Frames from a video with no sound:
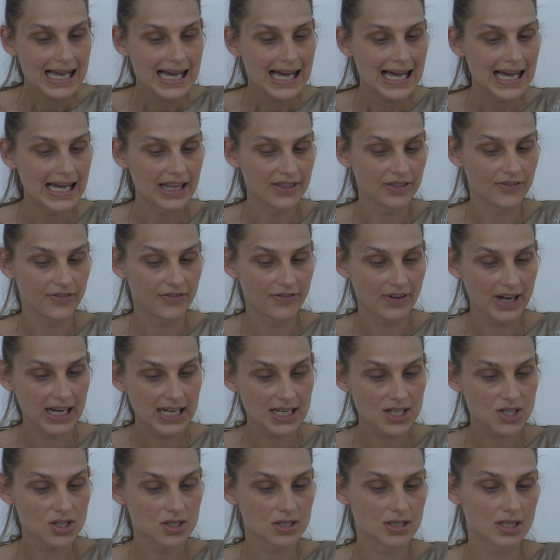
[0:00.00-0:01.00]
And
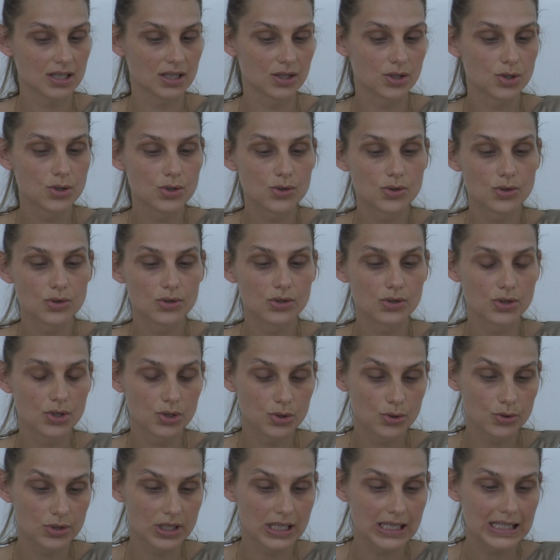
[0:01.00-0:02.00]
functional
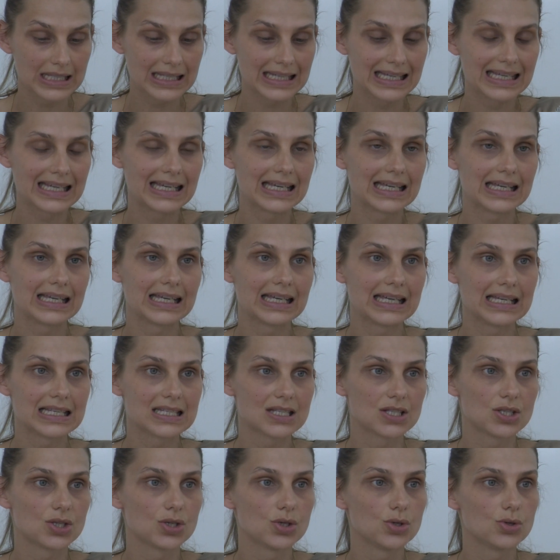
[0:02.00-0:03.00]
unit
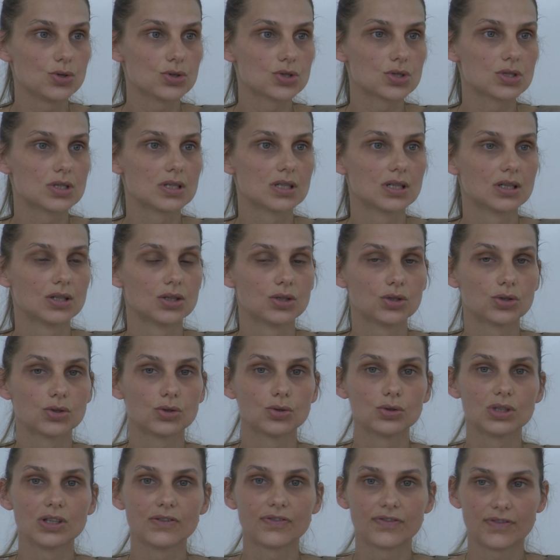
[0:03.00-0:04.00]
is used to
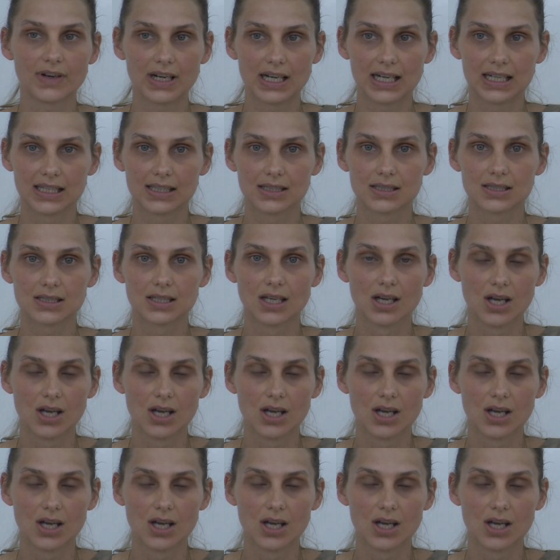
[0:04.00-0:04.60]
define